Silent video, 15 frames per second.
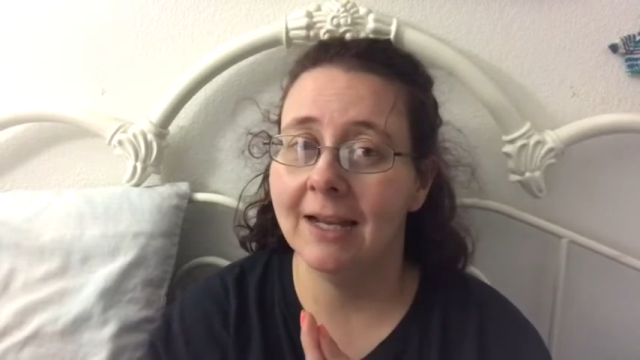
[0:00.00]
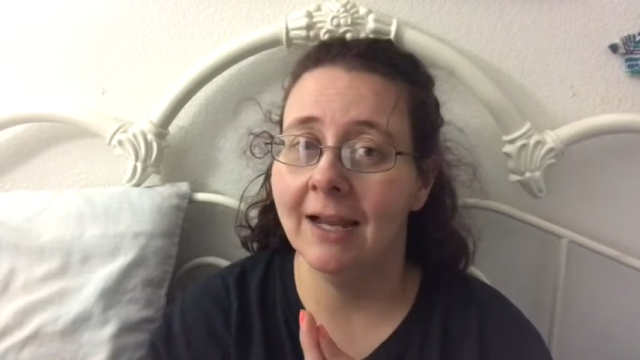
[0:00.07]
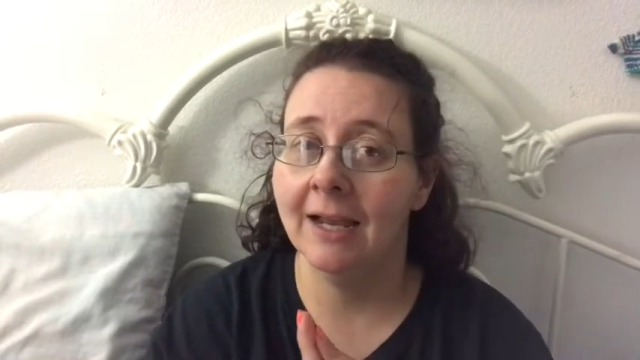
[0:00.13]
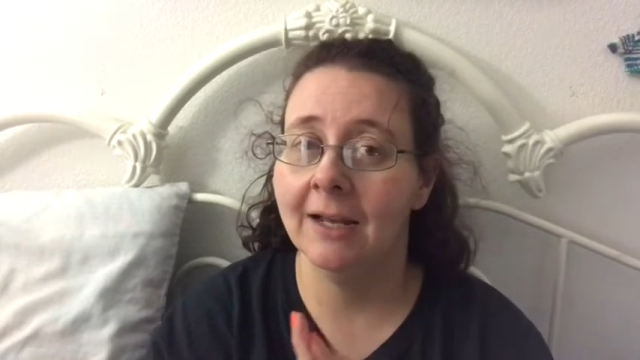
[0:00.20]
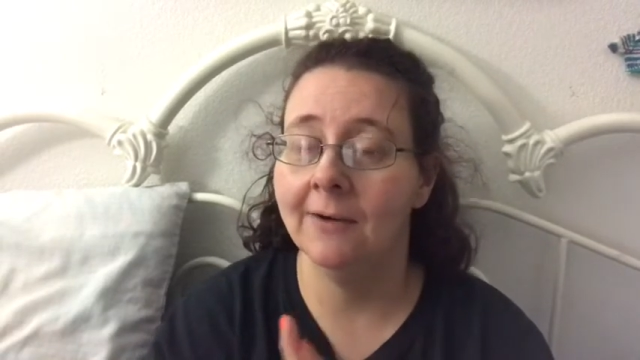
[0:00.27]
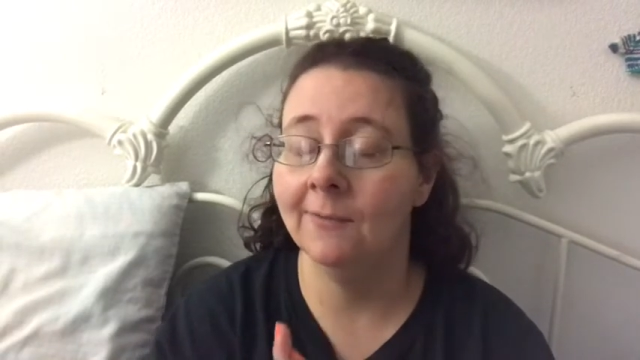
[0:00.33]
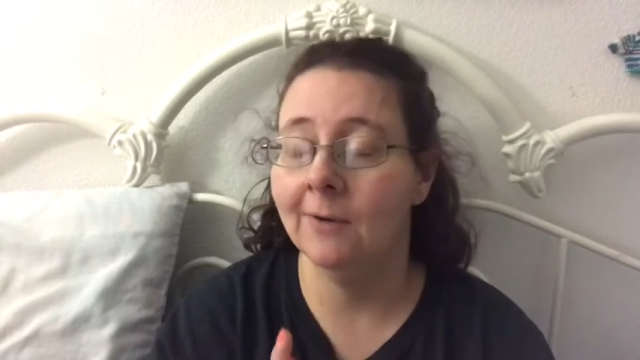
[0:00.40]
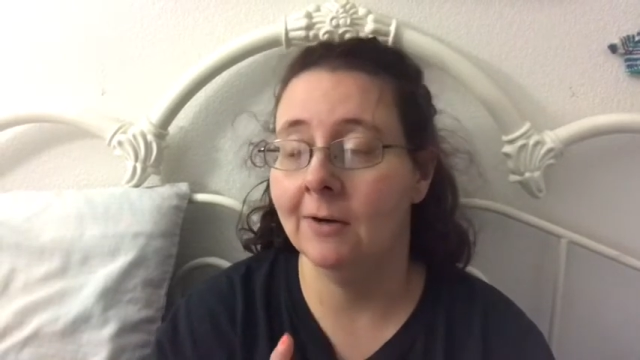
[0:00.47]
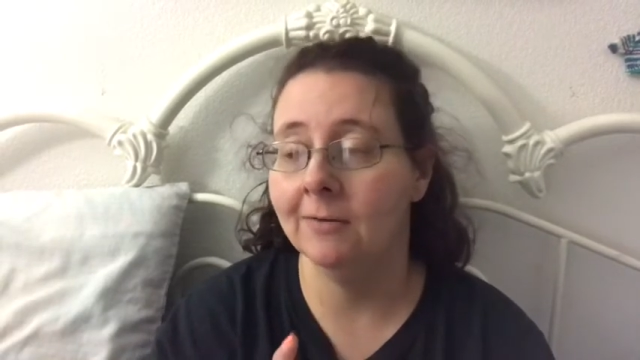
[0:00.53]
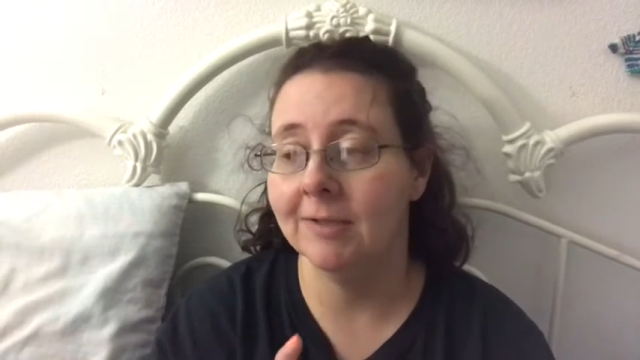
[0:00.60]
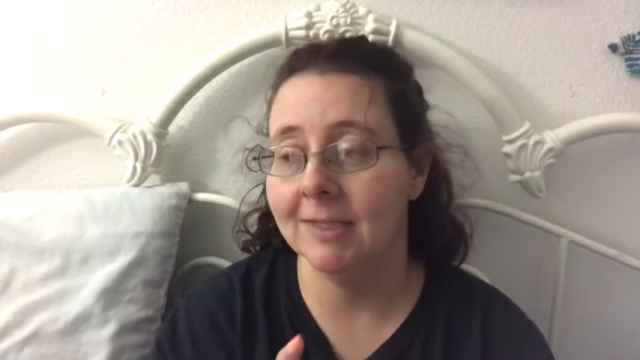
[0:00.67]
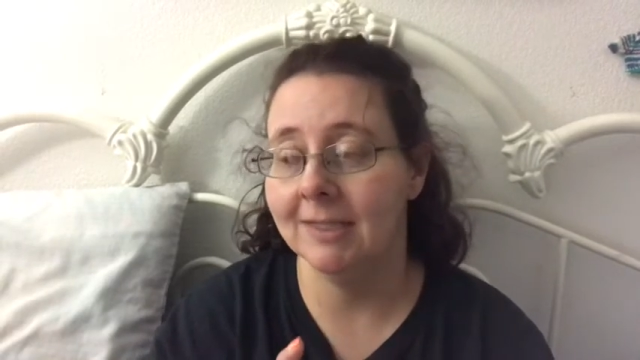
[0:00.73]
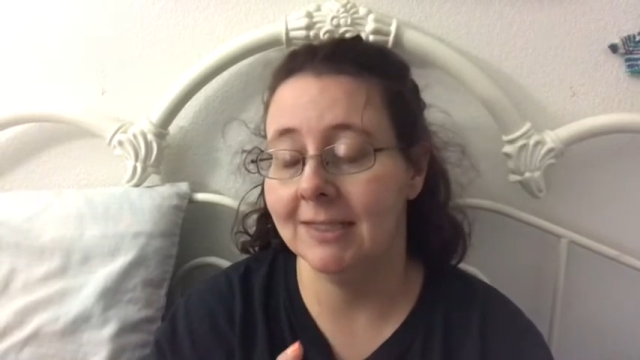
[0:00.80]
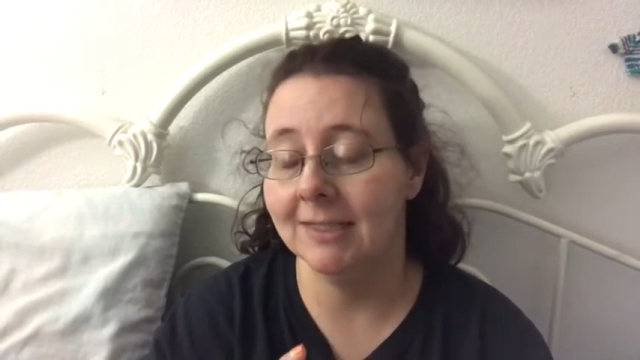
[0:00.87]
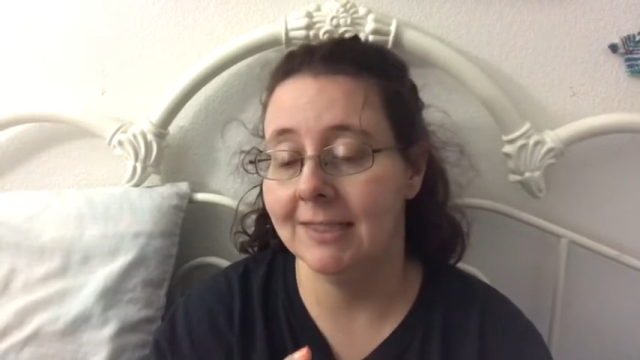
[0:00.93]
and what
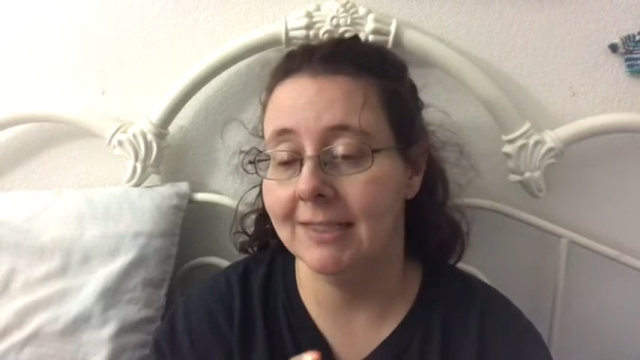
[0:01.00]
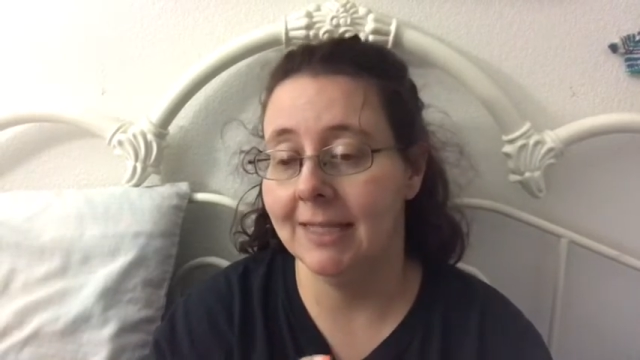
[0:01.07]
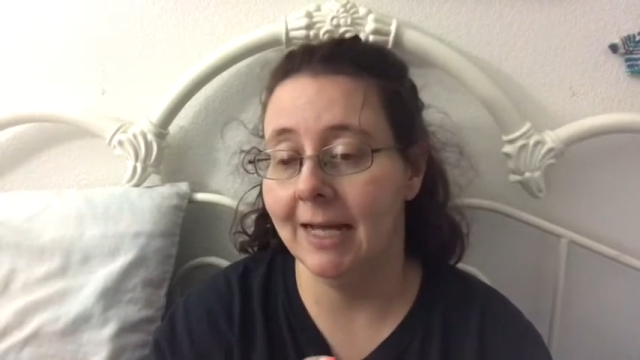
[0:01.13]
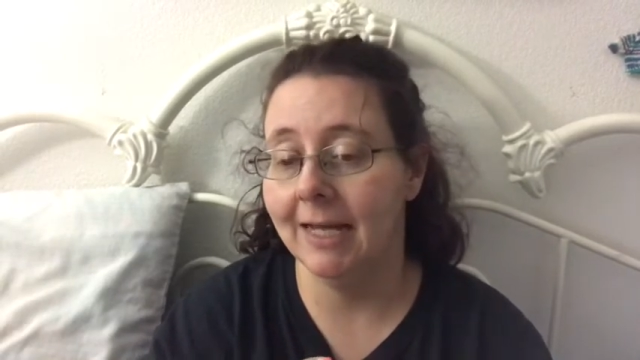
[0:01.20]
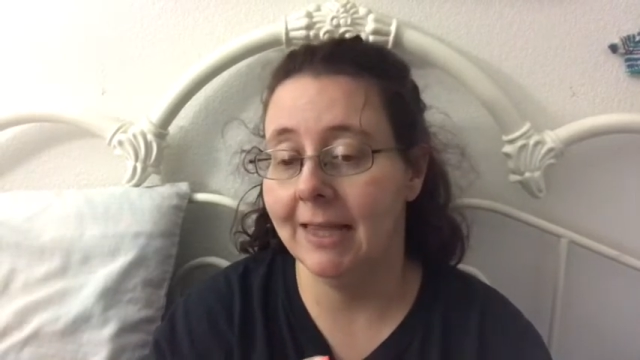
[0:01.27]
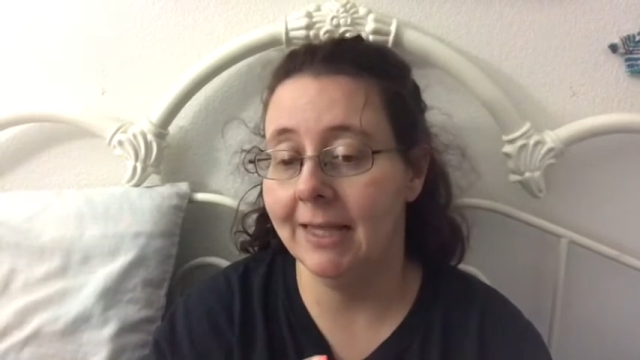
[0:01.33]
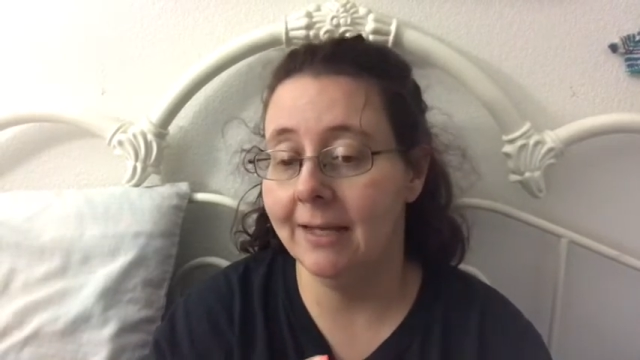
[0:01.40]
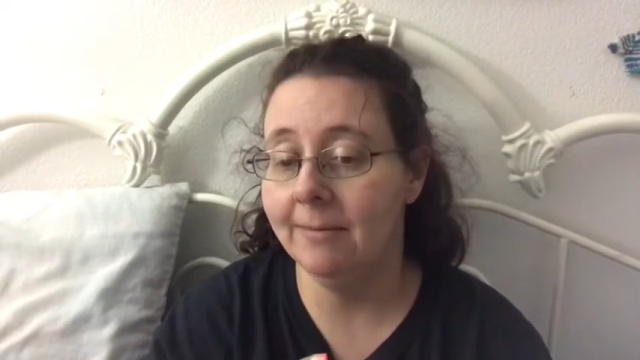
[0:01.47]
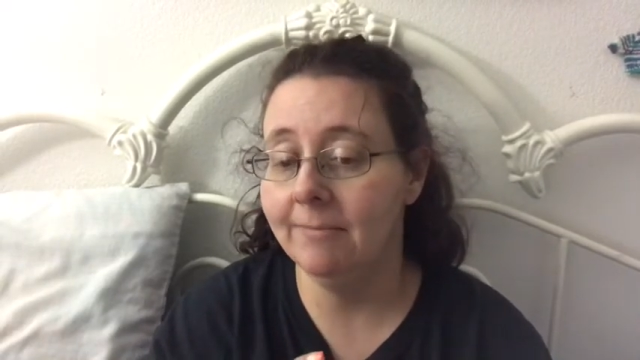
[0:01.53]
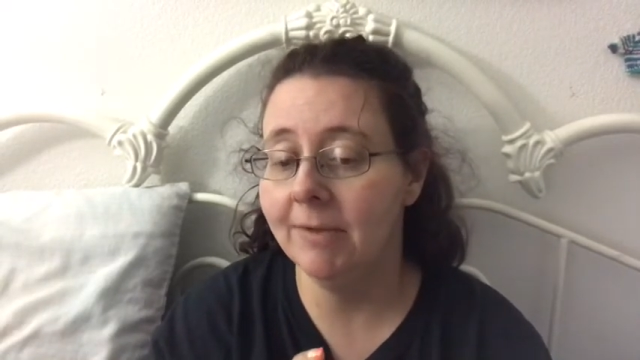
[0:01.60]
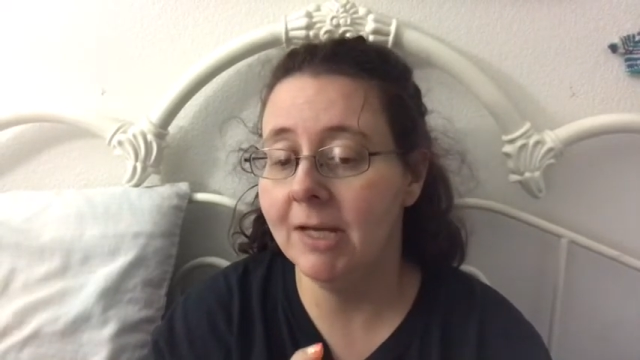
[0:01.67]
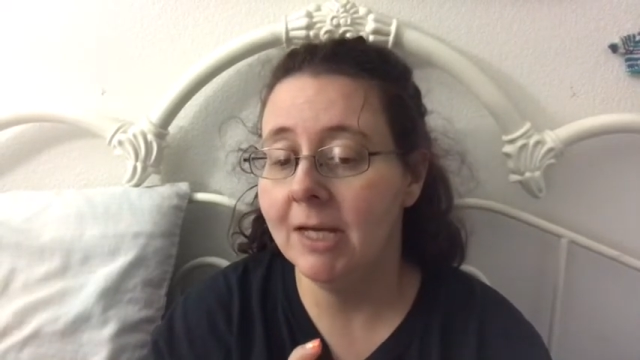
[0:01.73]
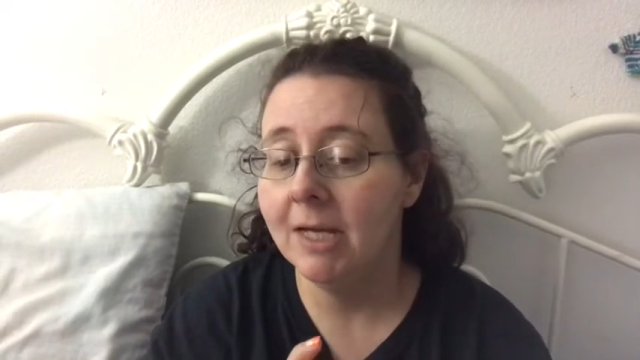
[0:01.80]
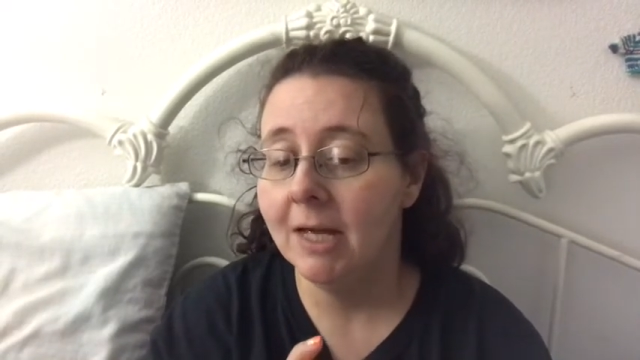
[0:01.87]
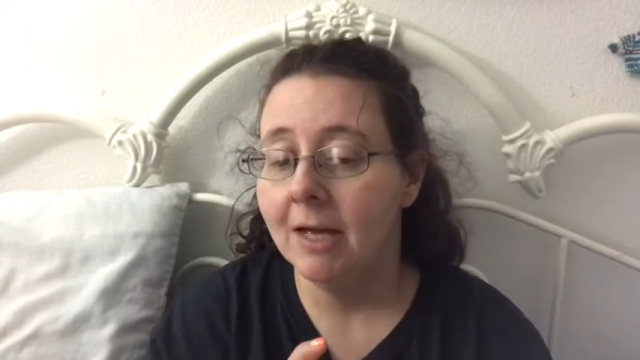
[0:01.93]
was inside them.